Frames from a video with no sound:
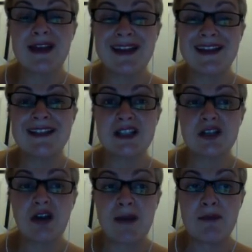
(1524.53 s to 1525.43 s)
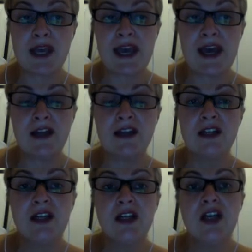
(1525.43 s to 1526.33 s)
Instagram account.
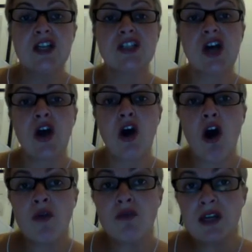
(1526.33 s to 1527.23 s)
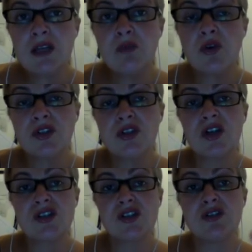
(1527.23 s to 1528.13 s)
So I really want you
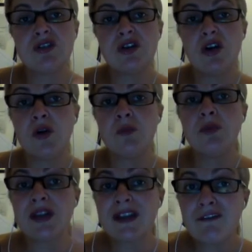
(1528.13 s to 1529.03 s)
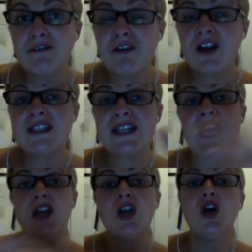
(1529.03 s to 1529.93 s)
guys to do your homework and find
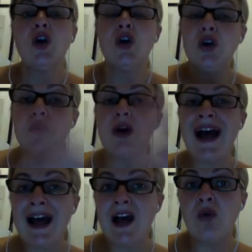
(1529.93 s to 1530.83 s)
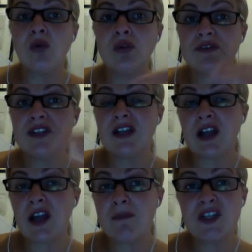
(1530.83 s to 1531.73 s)
out who are all of the,
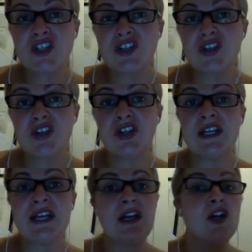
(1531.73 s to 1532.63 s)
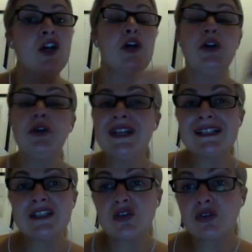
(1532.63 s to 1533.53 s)
like I mentioned earlier, who
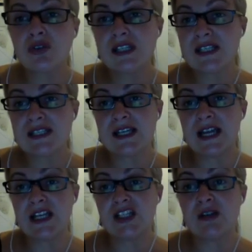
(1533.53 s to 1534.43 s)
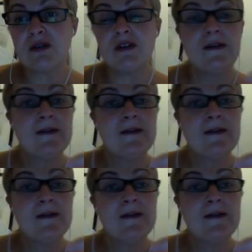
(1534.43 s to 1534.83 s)
is your destination,